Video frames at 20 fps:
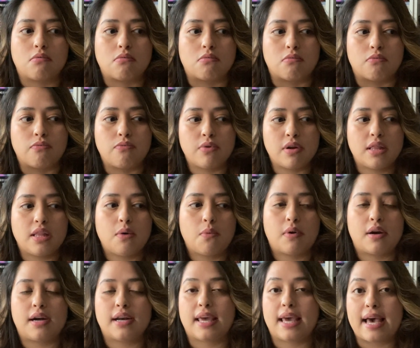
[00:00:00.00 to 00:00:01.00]
really
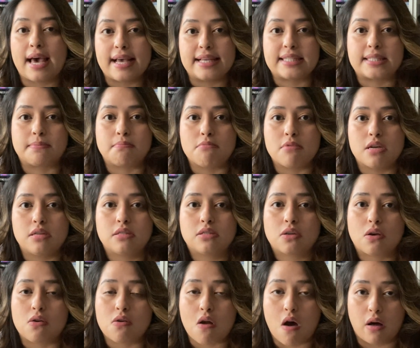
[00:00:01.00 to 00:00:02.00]
wanted to get as
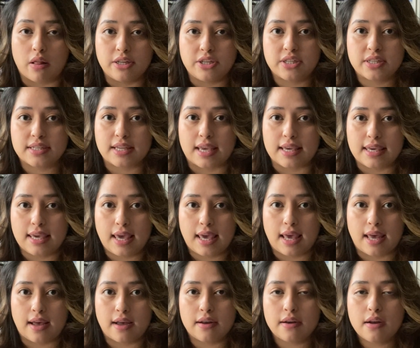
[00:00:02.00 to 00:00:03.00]
much knowledge as I
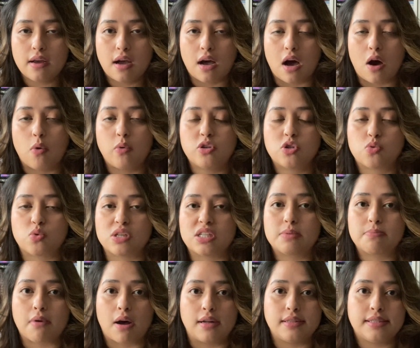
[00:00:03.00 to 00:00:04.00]
can. I always
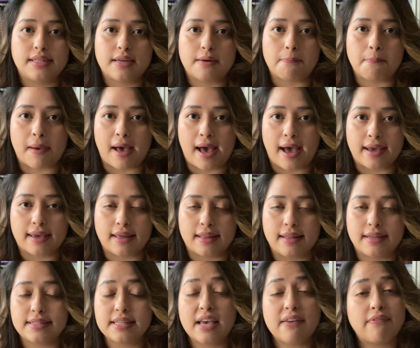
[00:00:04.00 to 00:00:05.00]
responded back, and
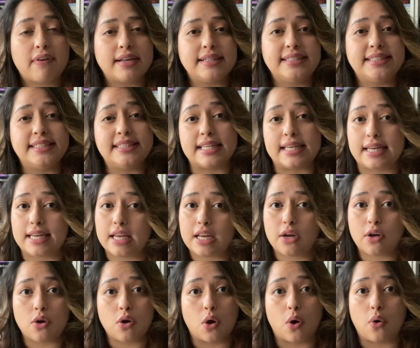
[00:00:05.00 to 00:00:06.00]
let's say if I
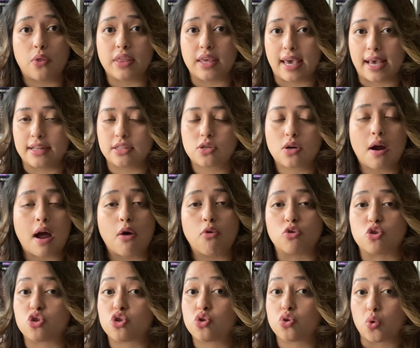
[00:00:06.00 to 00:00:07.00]
didn't know the answer, I
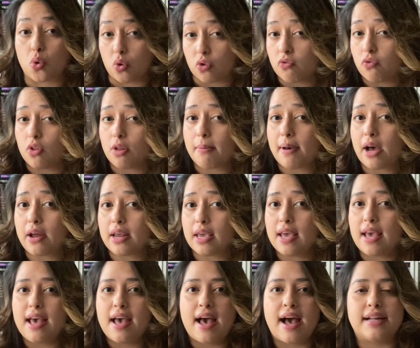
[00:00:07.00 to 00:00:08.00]
was truthful about
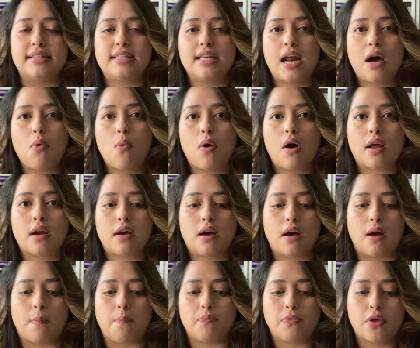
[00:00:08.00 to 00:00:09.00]
it. I did not want
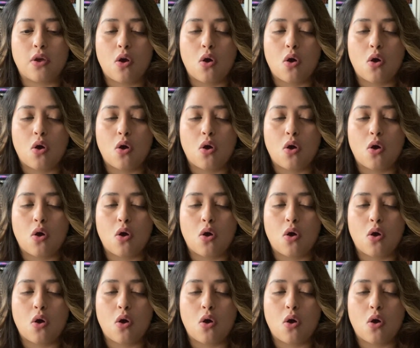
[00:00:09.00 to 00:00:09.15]
to